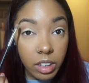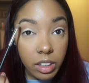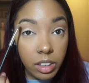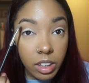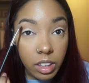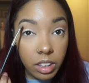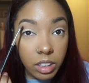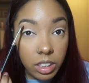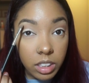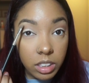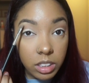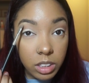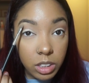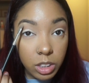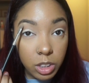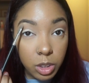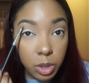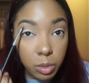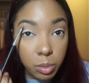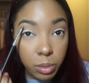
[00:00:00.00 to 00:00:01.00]
and then this
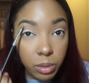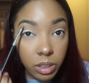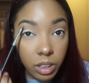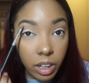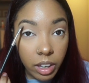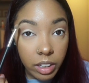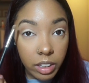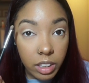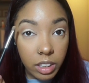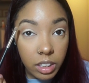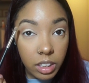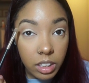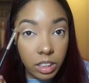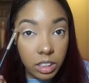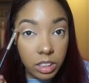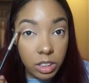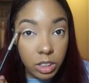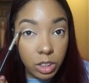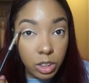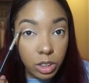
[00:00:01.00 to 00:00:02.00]
is super light, and then
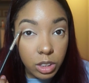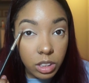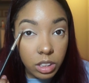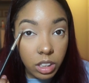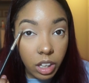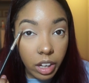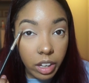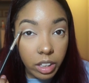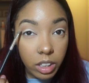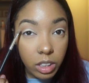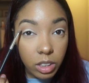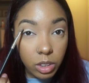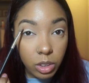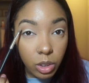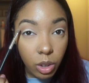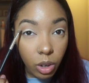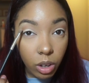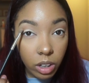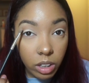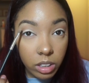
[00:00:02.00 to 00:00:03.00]
this is like
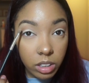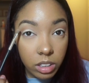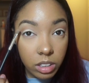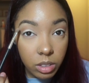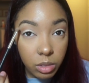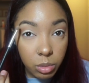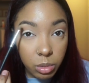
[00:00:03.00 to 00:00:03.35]
dark.